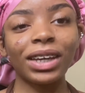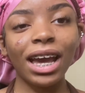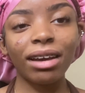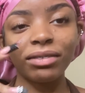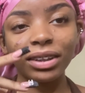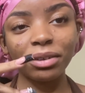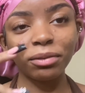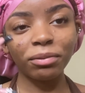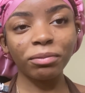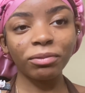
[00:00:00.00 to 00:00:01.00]
Having
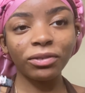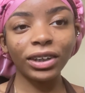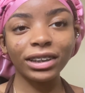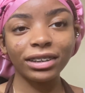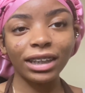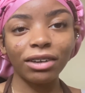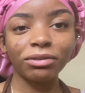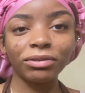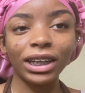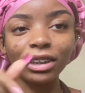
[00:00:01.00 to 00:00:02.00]
friends that
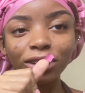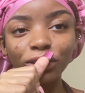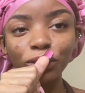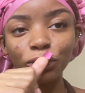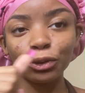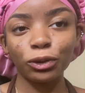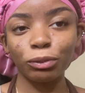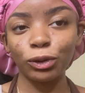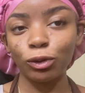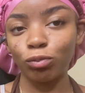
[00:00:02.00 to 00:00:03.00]
do
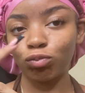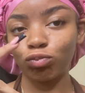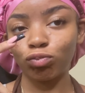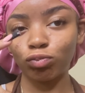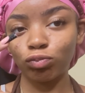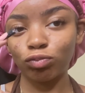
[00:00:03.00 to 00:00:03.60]
YouTube too.